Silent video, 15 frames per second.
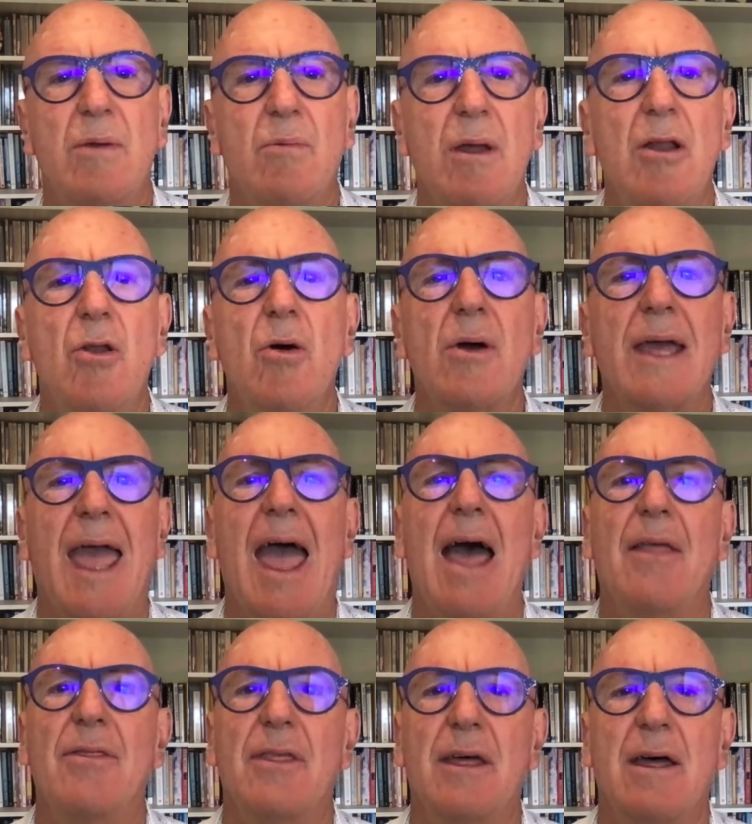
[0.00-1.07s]
look
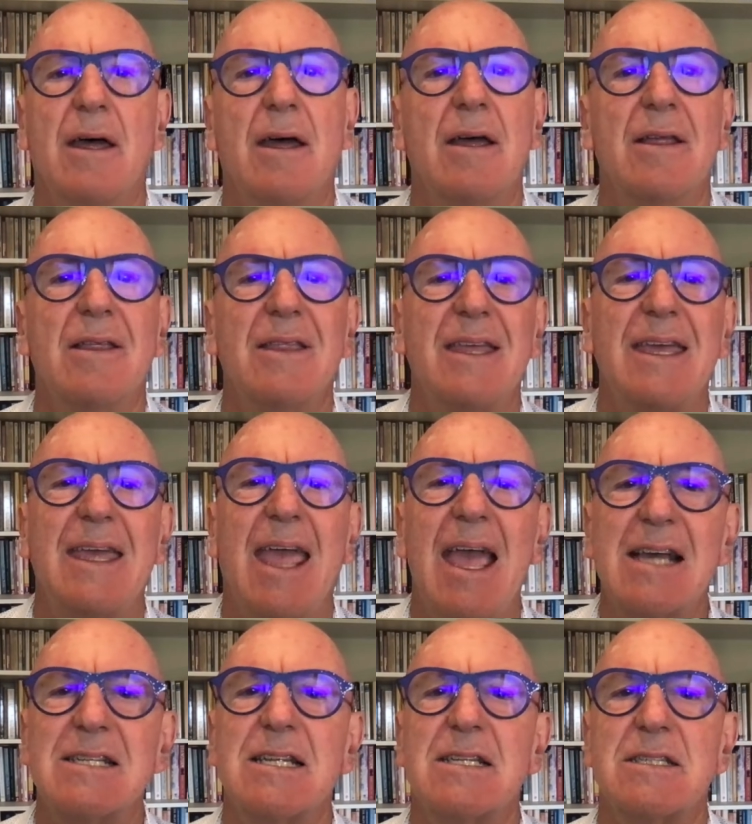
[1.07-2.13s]
at the
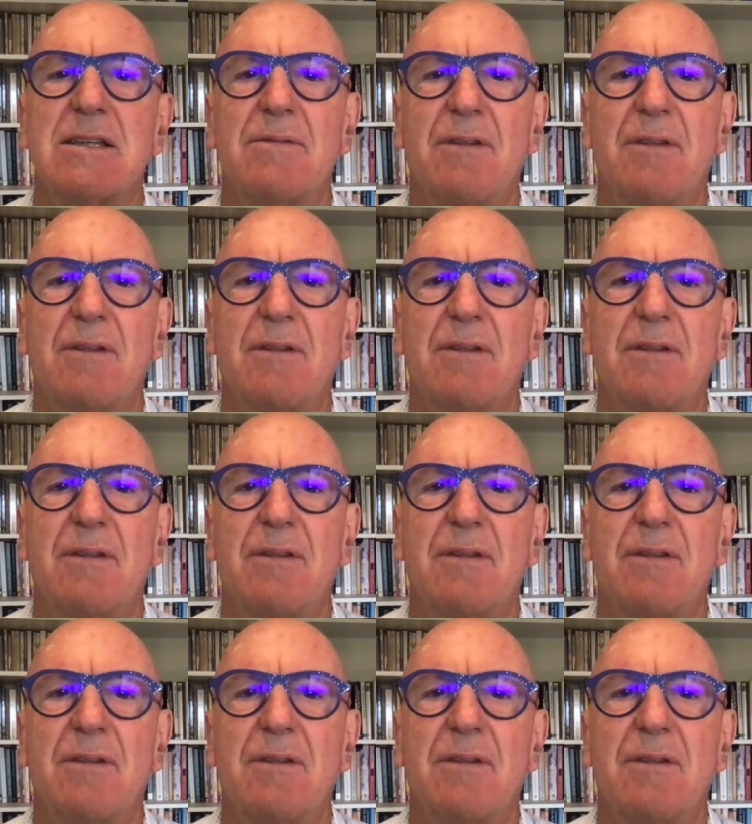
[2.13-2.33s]
essence